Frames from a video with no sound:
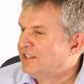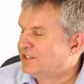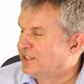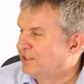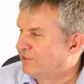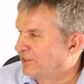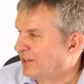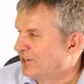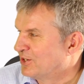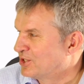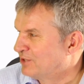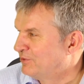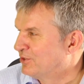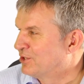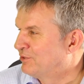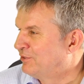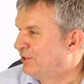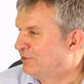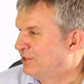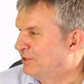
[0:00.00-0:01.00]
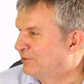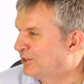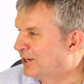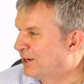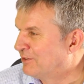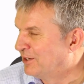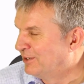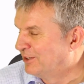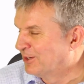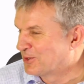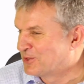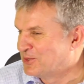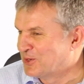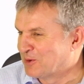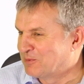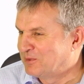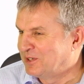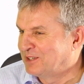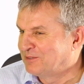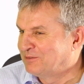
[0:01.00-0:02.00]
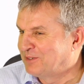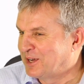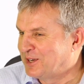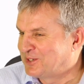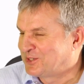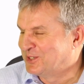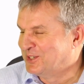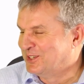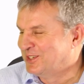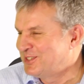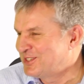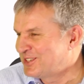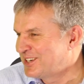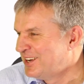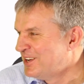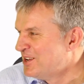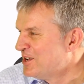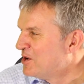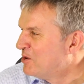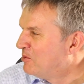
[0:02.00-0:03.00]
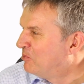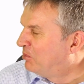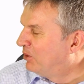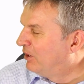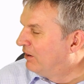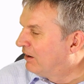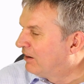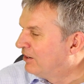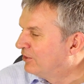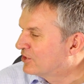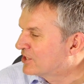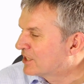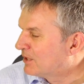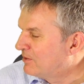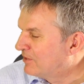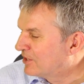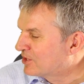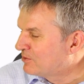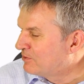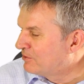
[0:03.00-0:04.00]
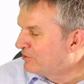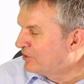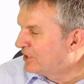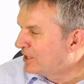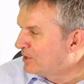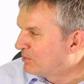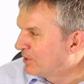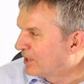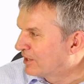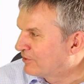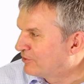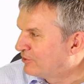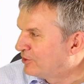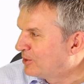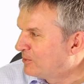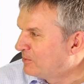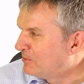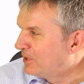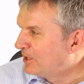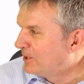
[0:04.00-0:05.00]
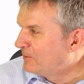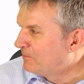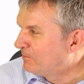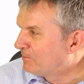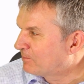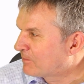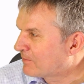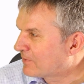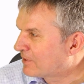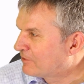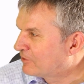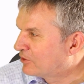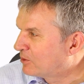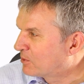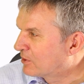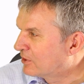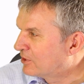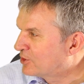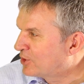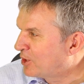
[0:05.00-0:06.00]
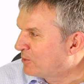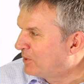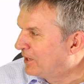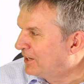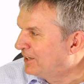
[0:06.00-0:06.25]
defence of us 55 year olds not being veterans, but I understand we've had some feedback from um, from one of the top